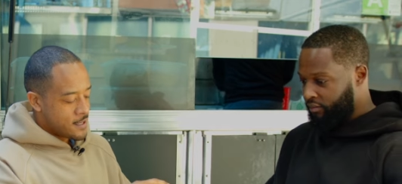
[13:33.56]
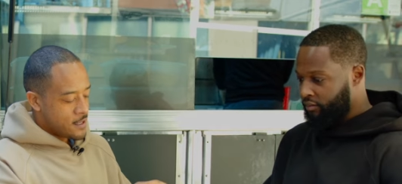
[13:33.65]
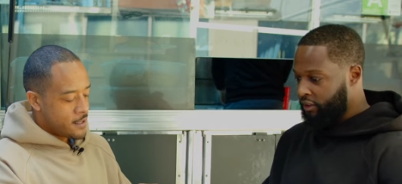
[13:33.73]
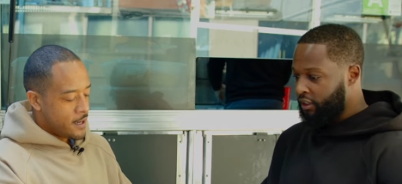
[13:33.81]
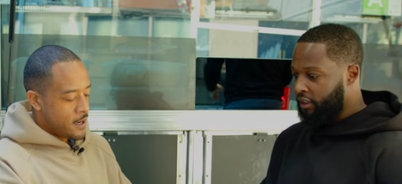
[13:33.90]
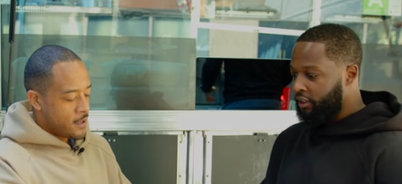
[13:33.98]

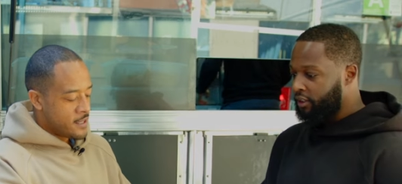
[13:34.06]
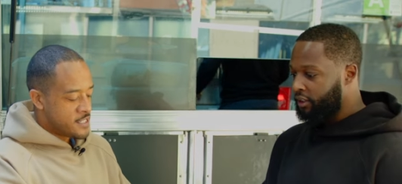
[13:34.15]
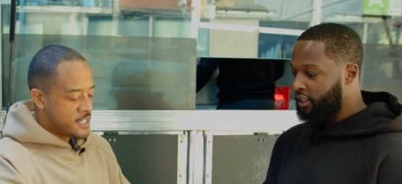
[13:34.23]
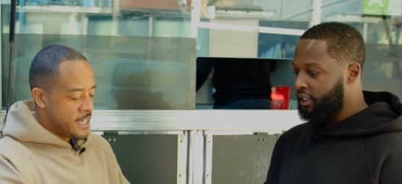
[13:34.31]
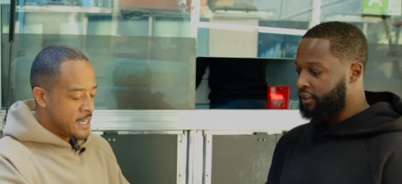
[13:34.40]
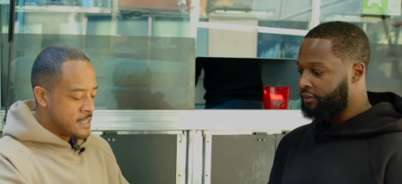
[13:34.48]
Speaker 1: on there, the
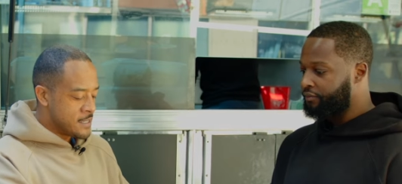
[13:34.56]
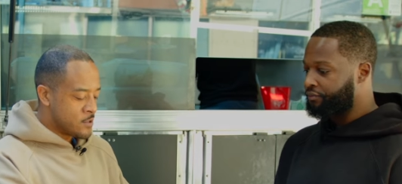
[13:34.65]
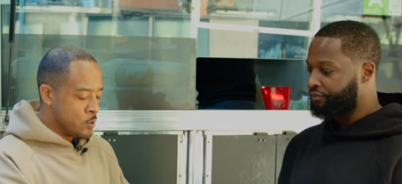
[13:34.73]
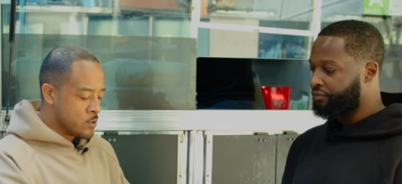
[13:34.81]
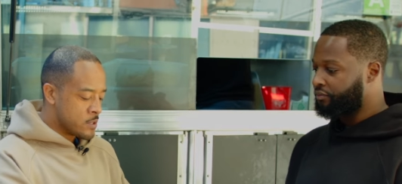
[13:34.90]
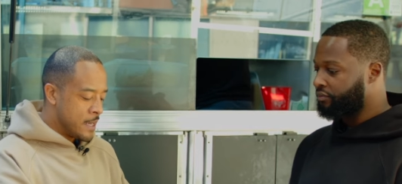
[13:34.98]
cheese
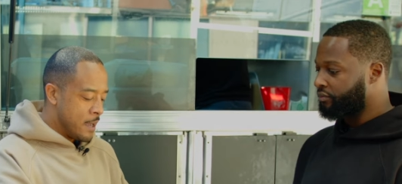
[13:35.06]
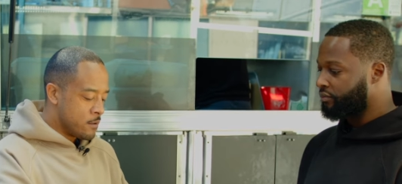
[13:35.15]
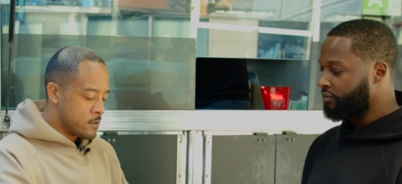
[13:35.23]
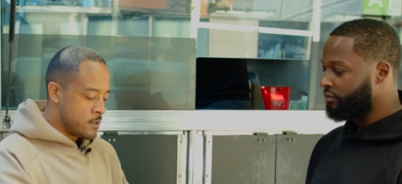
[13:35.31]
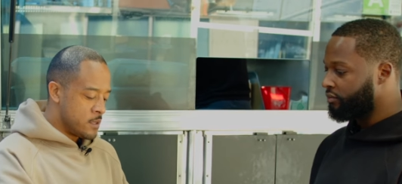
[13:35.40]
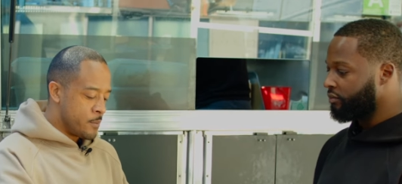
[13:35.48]
yeah. oozing out
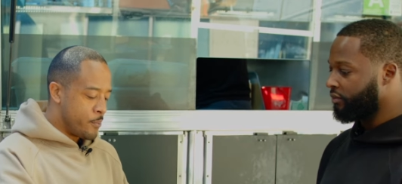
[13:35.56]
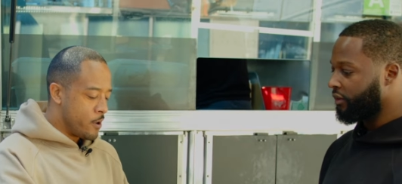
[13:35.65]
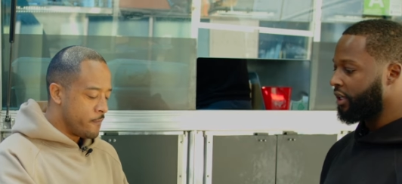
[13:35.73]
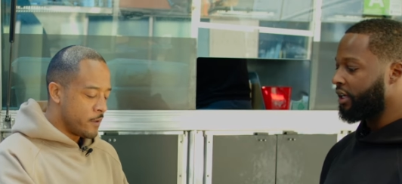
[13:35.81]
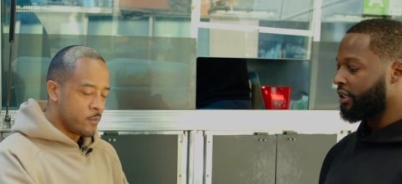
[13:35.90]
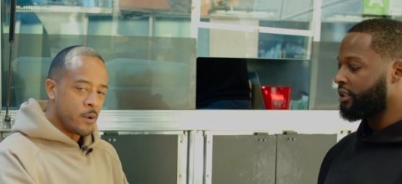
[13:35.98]
in the
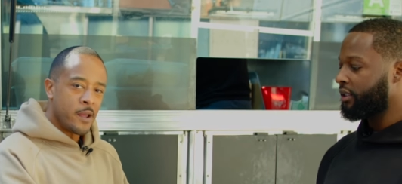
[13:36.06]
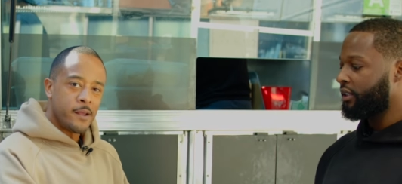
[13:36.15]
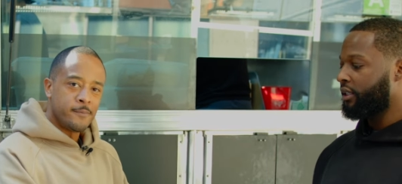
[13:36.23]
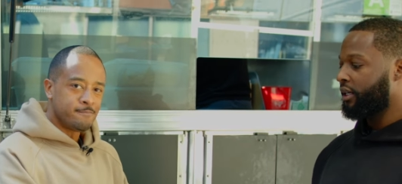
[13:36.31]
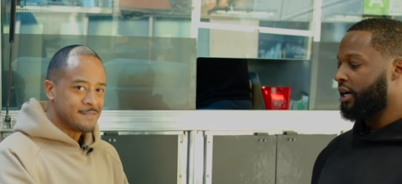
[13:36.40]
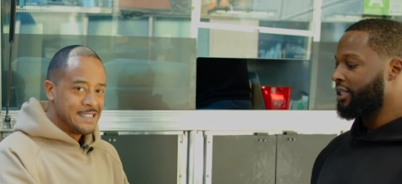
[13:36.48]
perfect yeah. way.
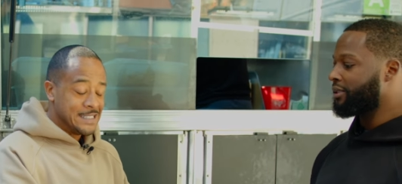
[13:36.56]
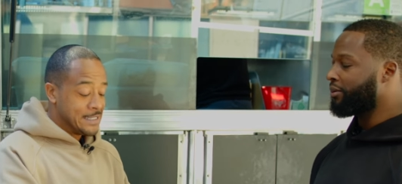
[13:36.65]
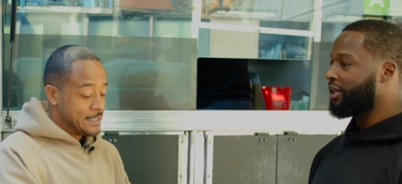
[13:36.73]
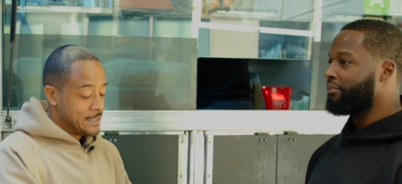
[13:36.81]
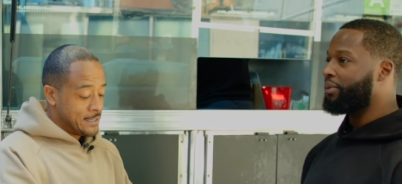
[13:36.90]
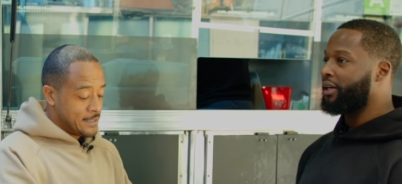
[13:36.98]
Got some
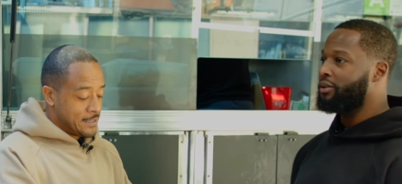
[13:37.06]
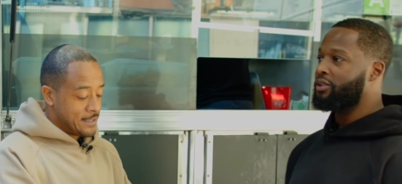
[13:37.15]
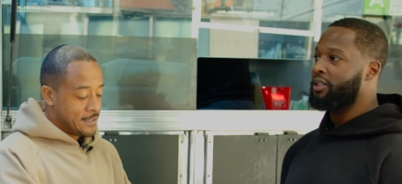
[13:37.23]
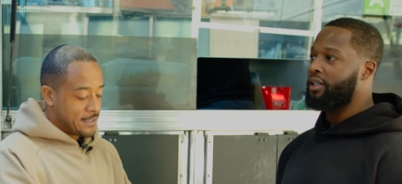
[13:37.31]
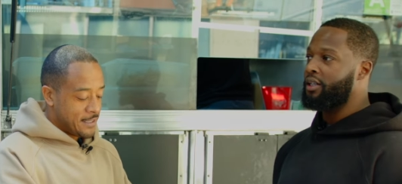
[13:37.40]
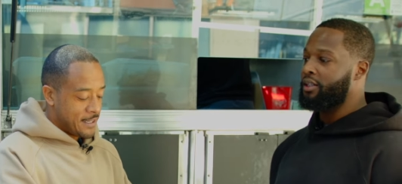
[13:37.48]
good pickles
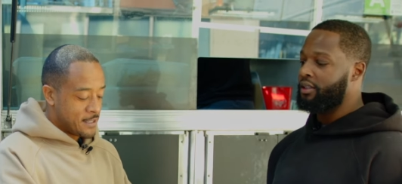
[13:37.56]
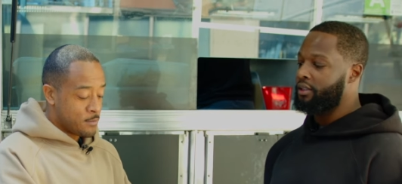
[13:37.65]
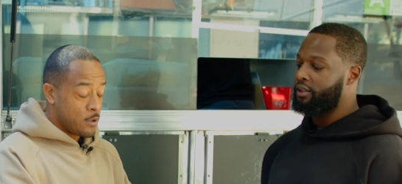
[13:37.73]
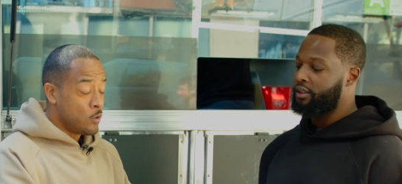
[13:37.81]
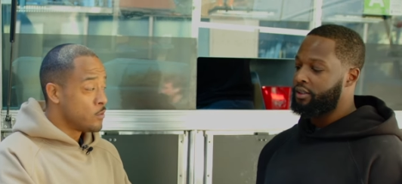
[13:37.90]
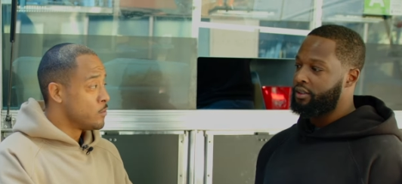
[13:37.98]
in there. Got some
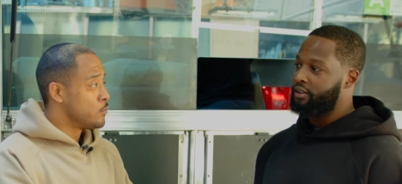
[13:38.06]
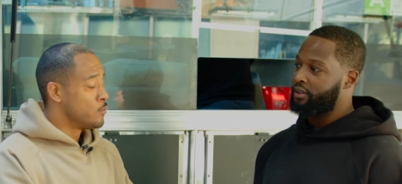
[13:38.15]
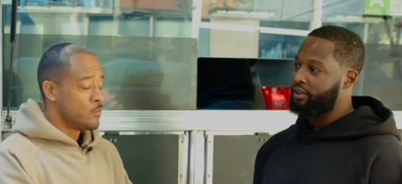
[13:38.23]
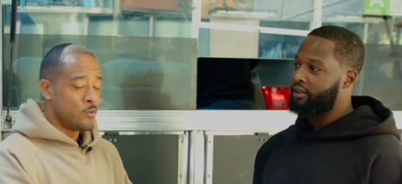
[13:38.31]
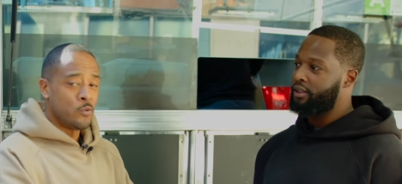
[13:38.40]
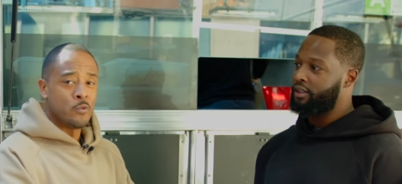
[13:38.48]
ooh, ooh
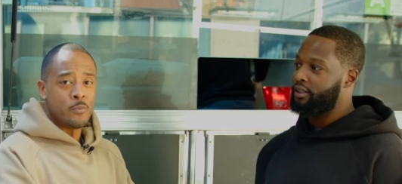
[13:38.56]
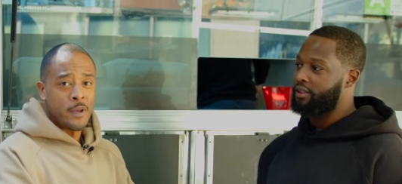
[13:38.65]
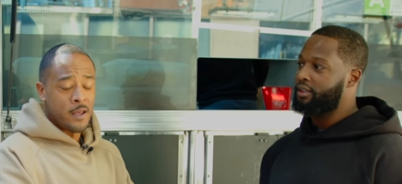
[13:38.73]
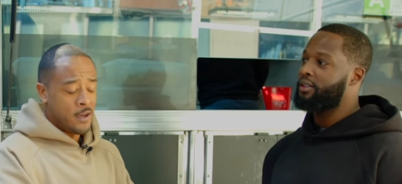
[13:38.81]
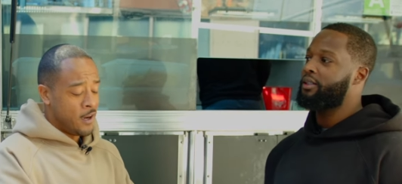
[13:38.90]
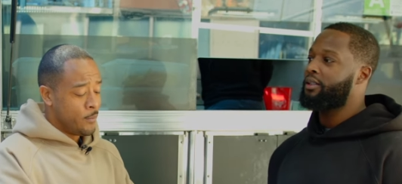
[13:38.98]
yeah.
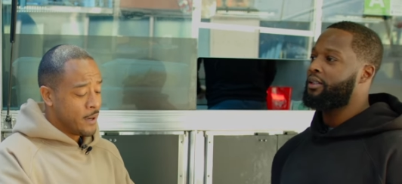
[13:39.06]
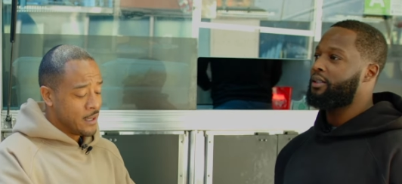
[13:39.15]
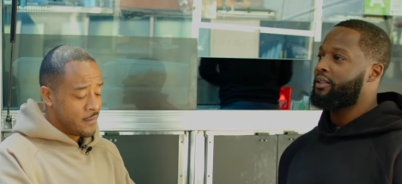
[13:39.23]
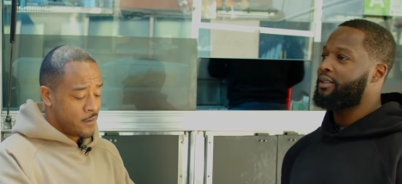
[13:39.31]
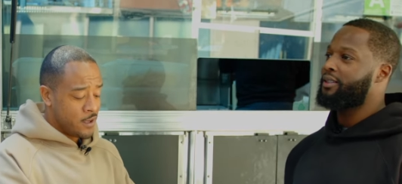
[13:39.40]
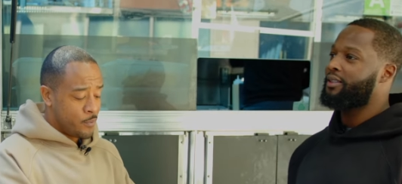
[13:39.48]
man, everybody
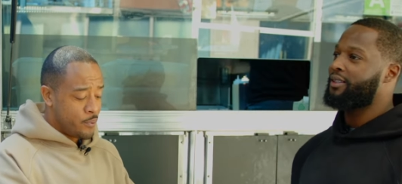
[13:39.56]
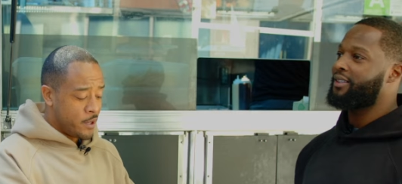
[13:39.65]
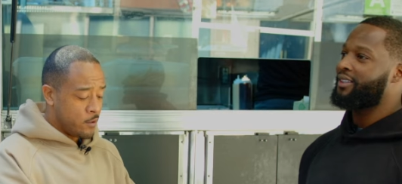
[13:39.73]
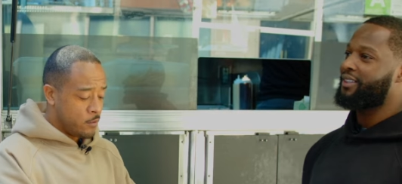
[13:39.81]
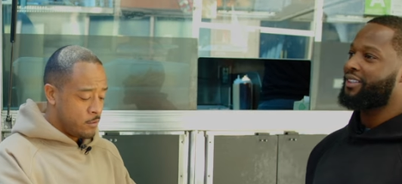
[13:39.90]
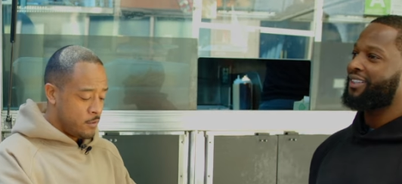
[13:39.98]
love a good
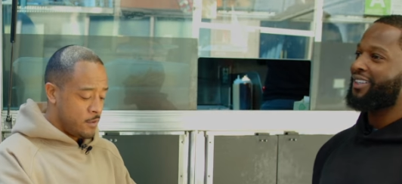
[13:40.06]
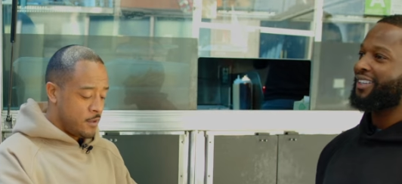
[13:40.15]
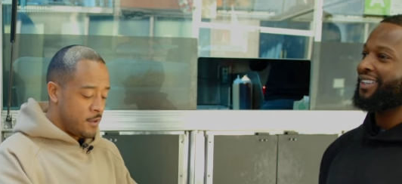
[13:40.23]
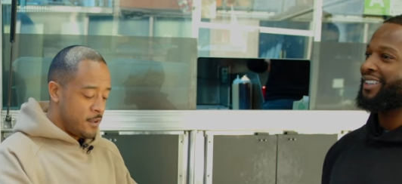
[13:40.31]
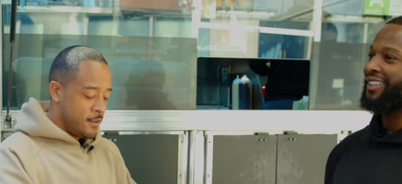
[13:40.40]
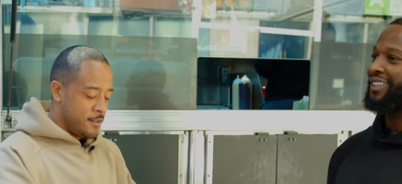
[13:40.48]
pickle. Yeah.
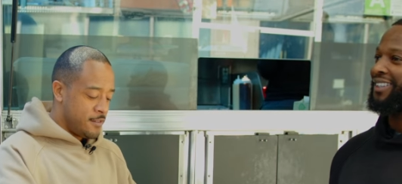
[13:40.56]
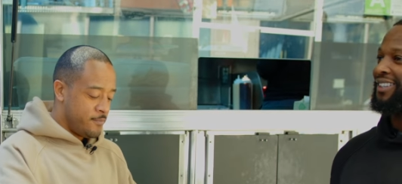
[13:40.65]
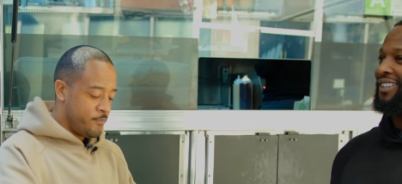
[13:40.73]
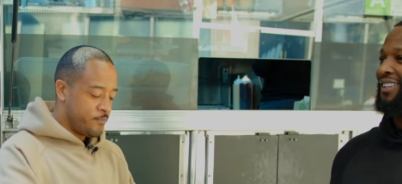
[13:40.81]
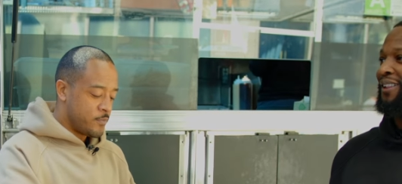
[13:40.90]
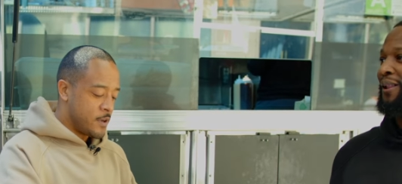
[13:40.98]

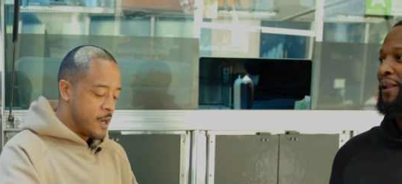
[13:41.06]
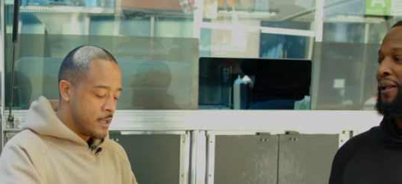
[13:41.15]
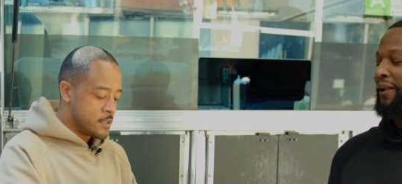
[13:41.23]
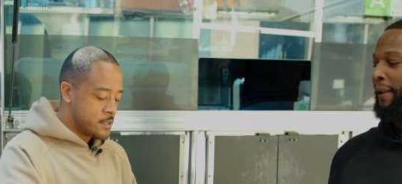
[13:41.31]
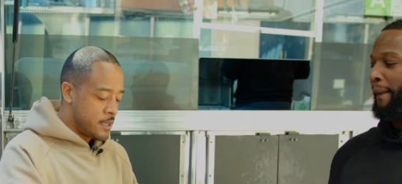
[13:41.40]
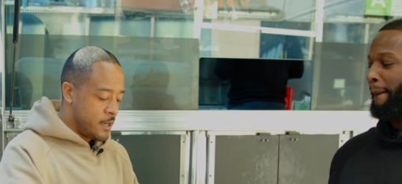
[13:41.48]
All right,
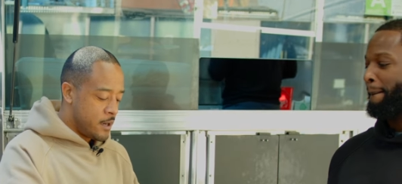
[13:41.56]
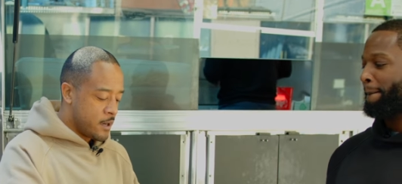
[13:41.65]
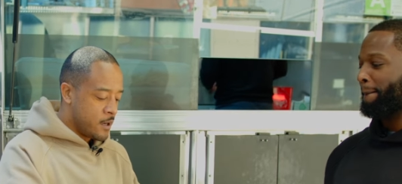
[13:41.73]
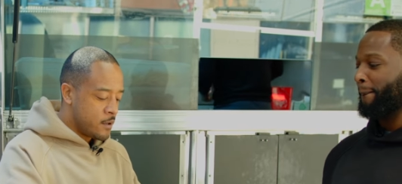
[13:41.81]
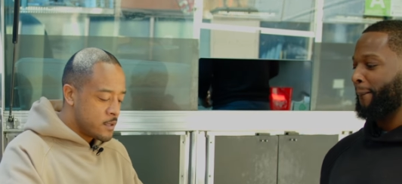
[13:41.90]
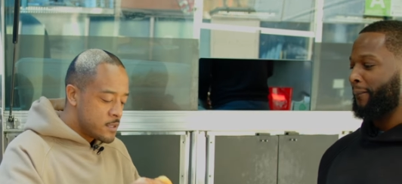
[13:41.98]
let's see. Here it
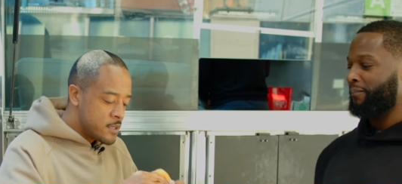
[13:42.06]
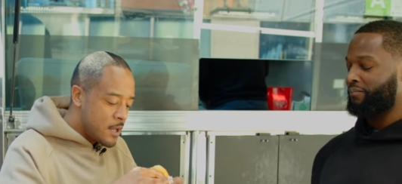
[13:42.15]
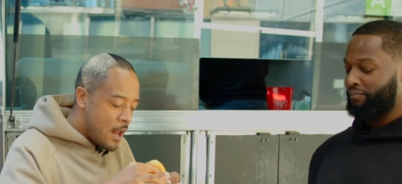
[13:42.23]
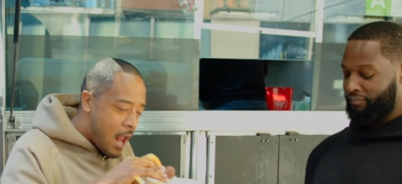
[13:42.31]
goes.